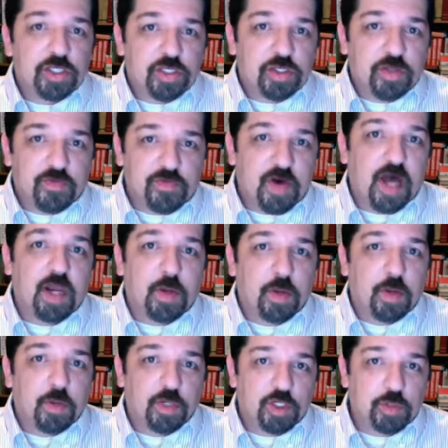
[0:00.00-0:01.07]
the following
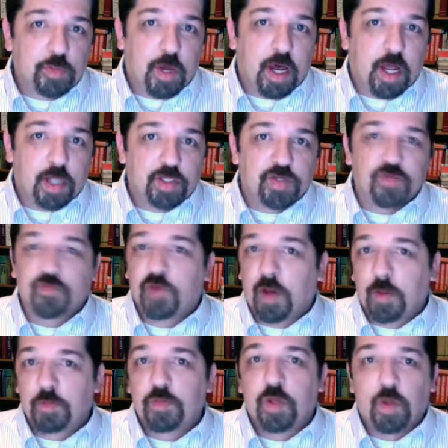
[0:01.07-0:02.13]
response
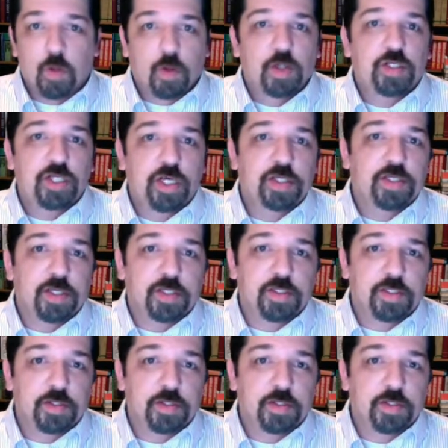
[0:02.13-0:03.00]
from the Lord Jesus.